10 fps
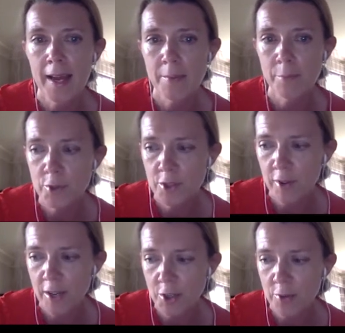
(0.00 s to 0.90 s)
in
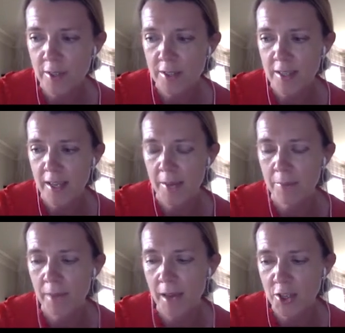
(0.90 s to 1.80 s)
postgraduate
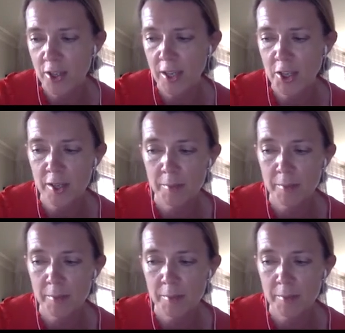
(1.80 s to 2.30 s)
um, education,